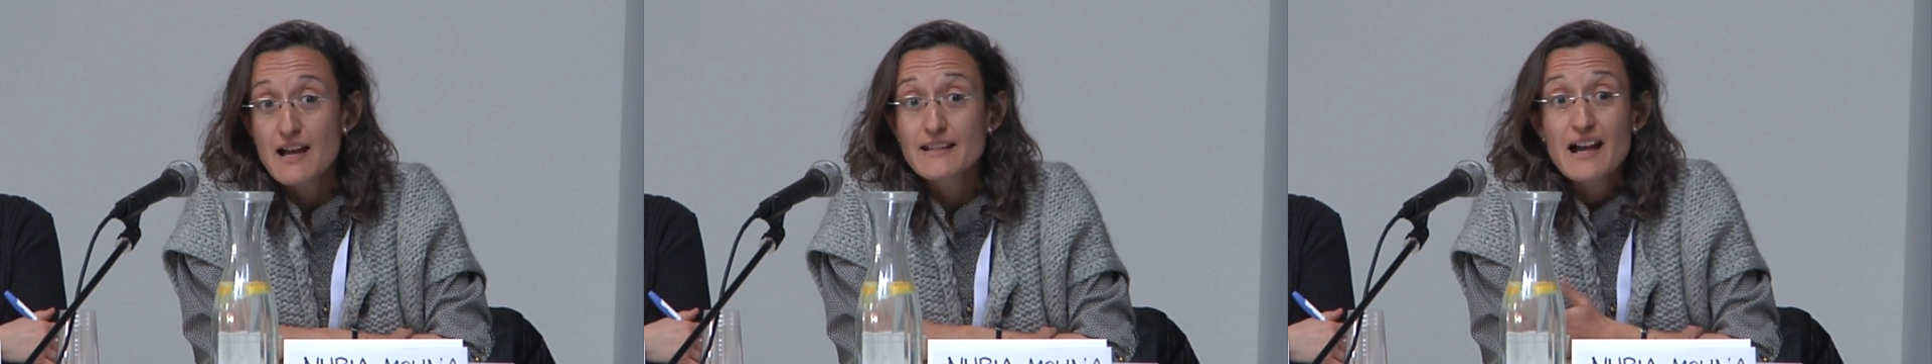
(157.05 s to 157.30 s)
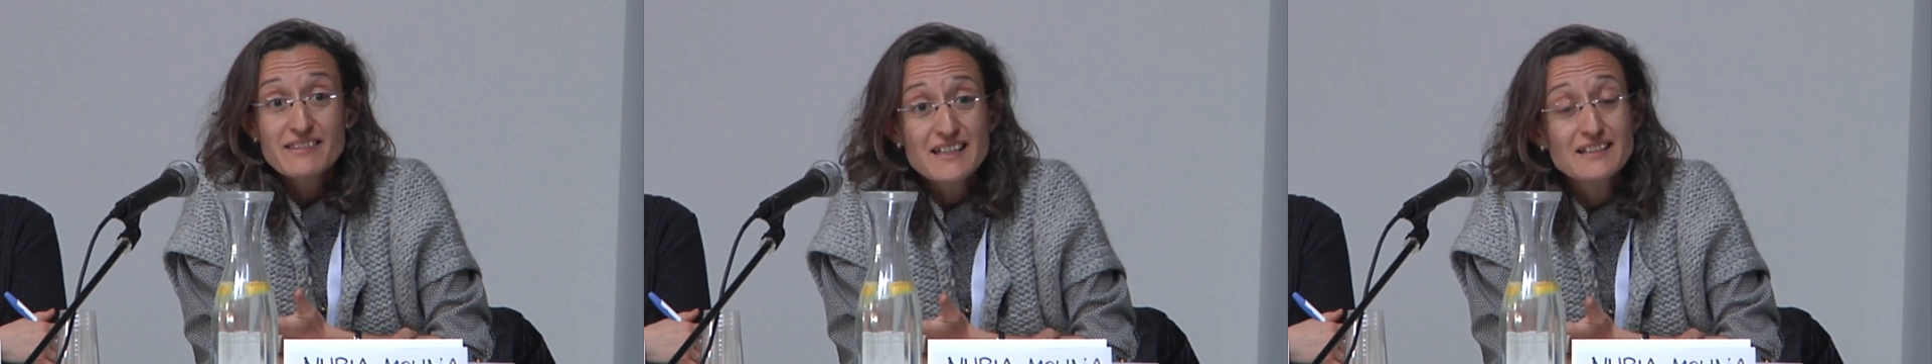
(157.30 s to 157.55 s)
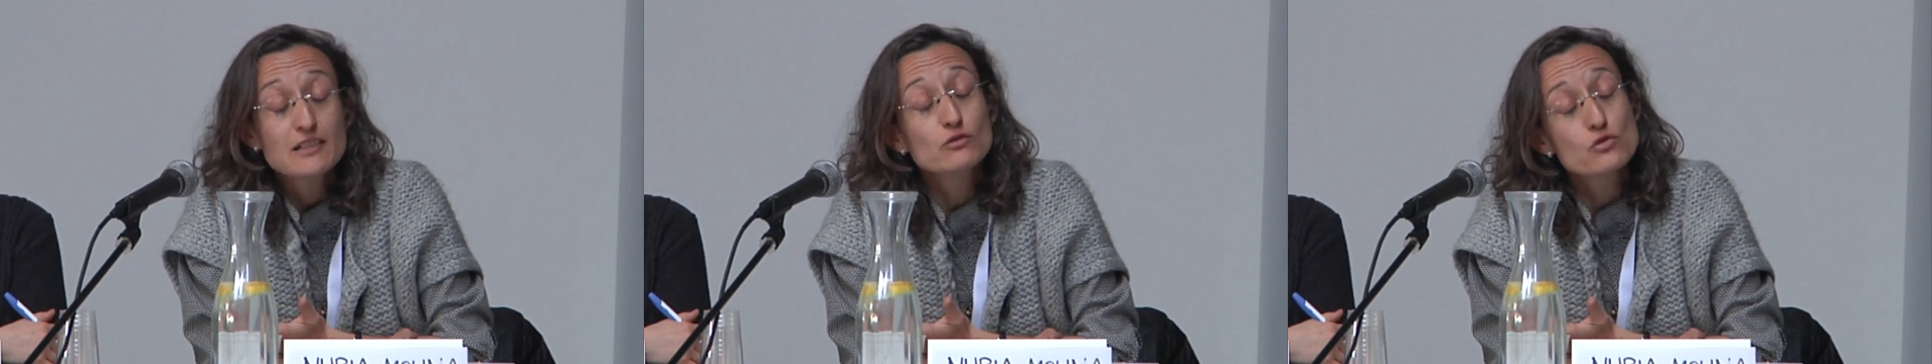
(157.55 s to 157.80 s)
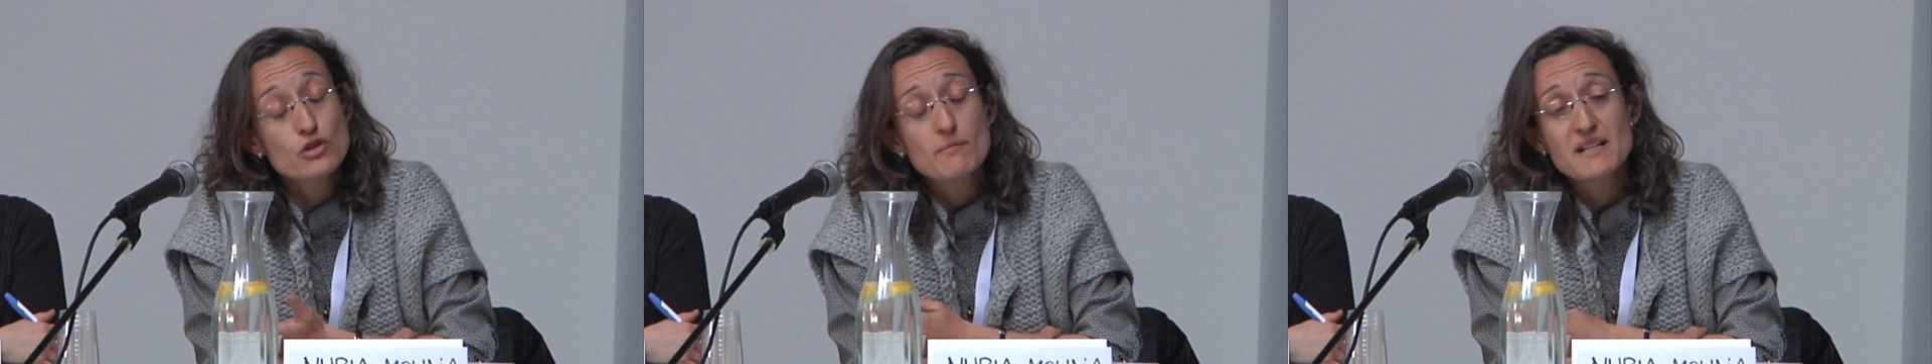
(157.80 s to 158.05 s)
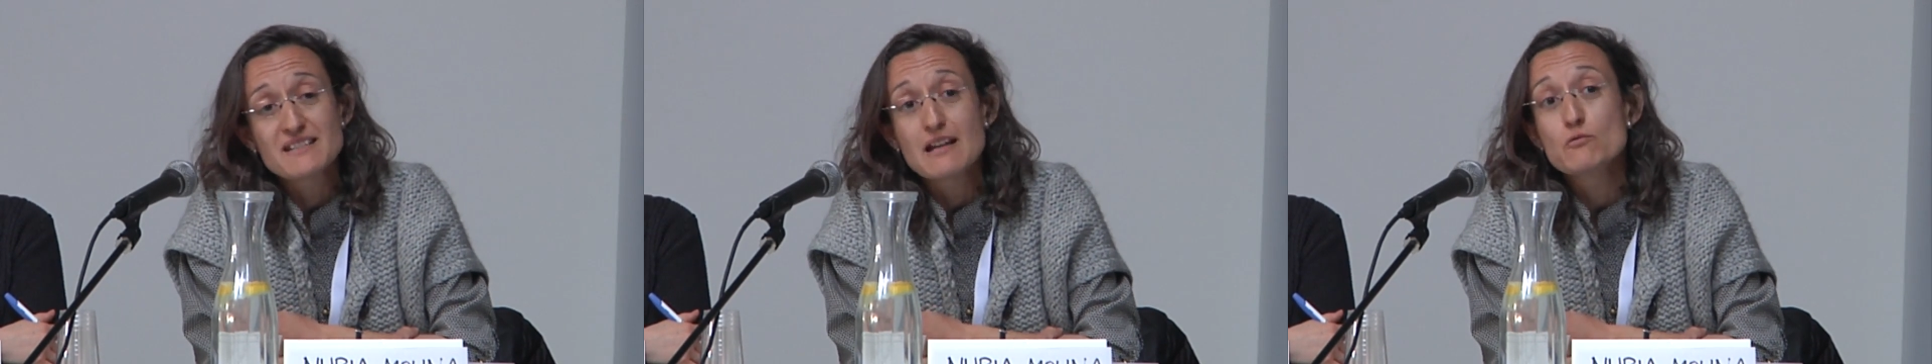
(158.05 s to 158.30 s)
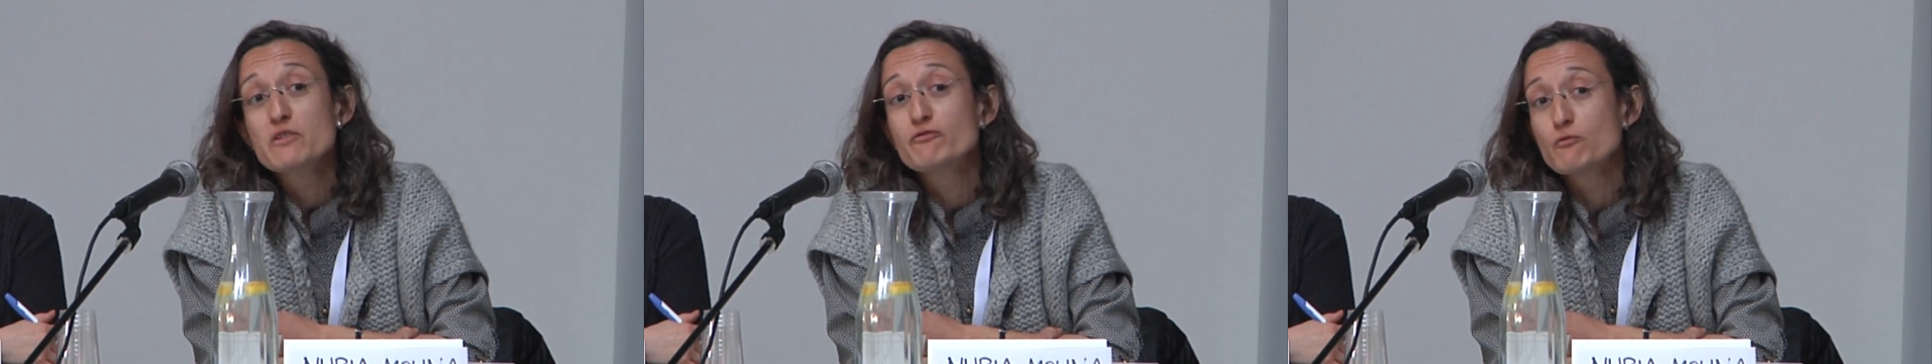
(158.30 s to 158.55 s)
And I think that to some
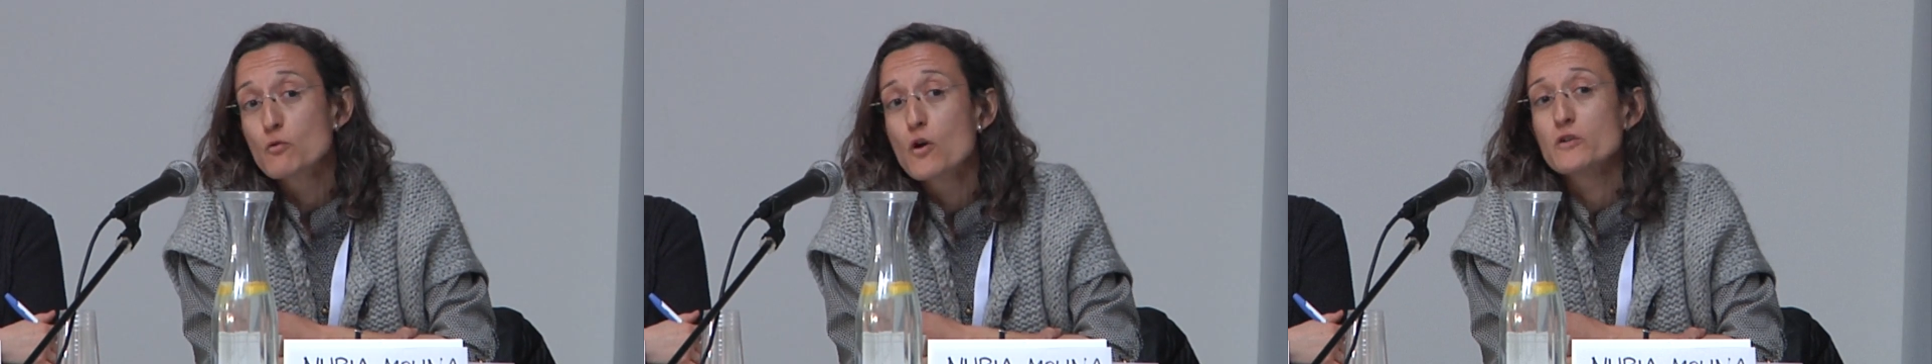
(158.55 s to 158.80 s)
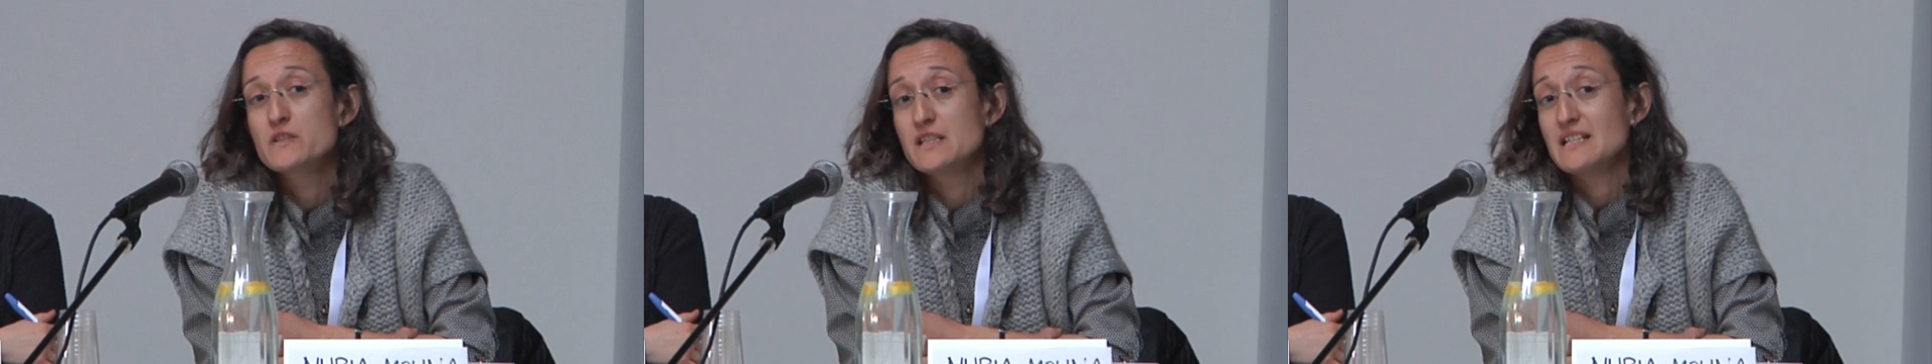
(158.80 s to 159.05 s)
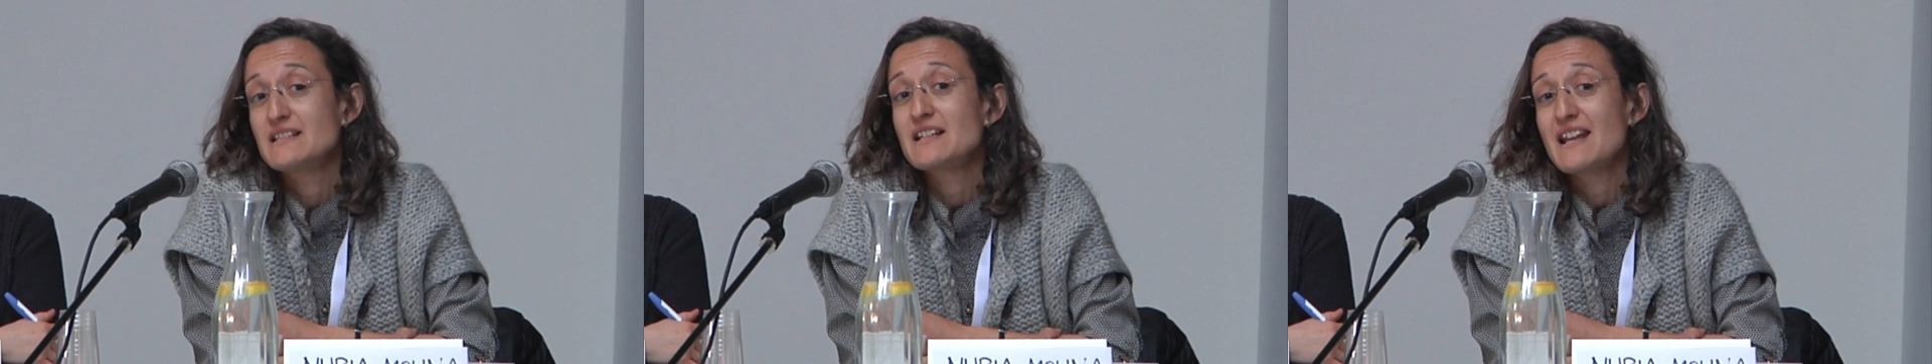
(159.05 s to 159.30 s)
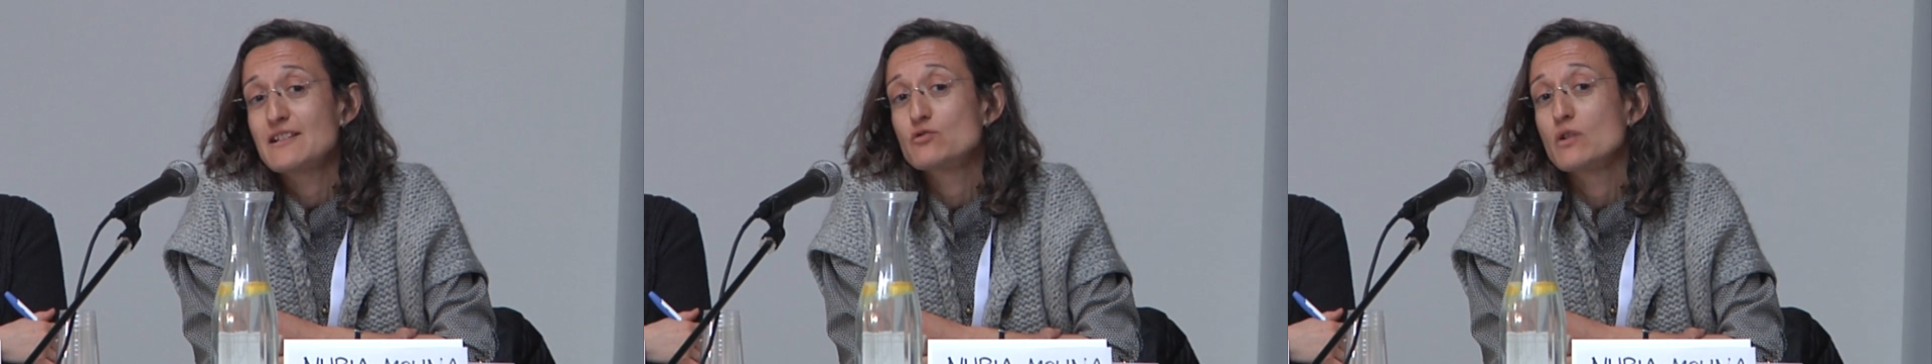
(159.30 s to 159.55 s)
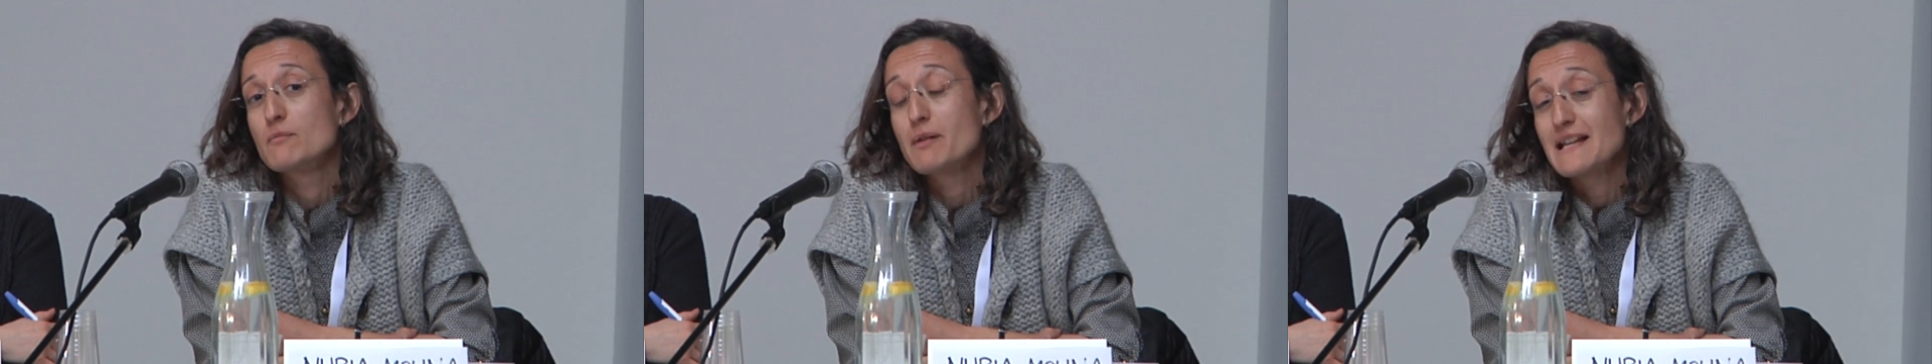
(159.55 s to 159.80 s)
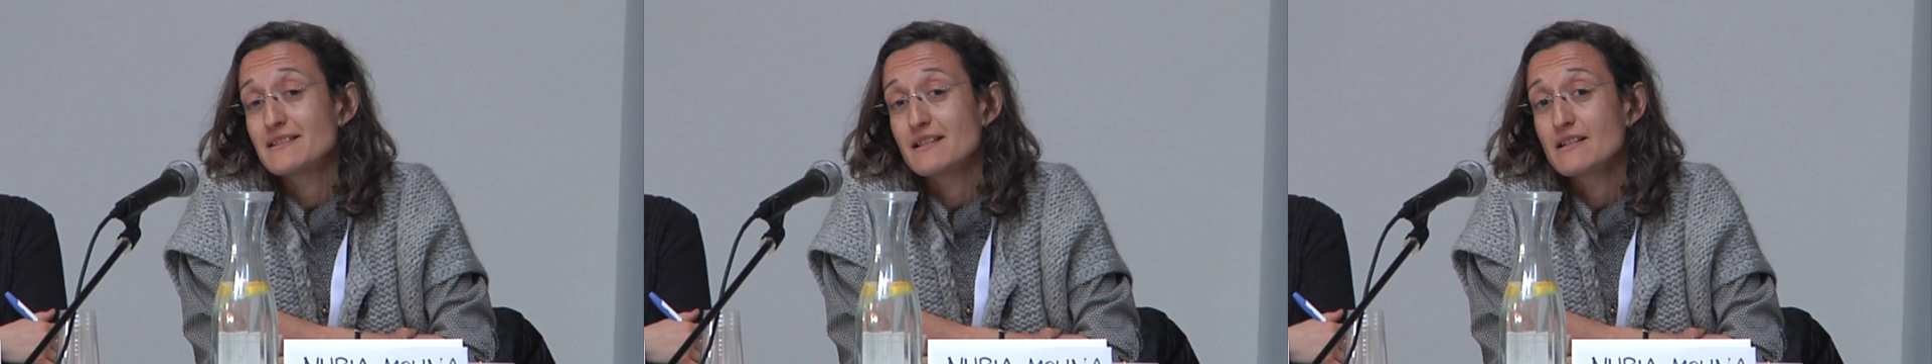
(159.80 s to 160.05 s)
extent we've won the intellectual
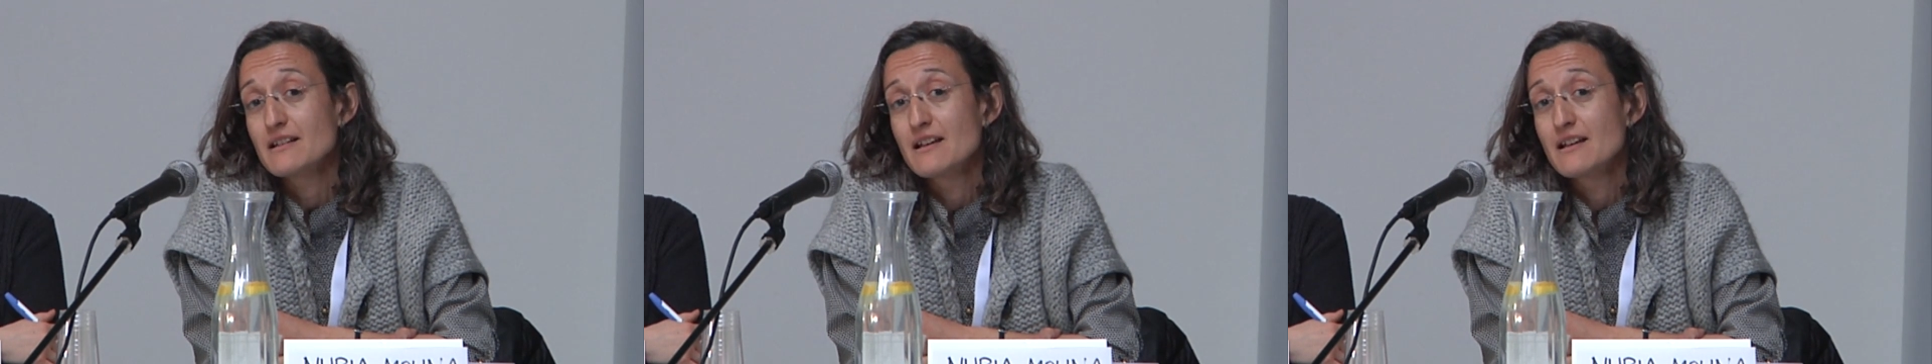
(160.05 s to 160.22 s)
battle,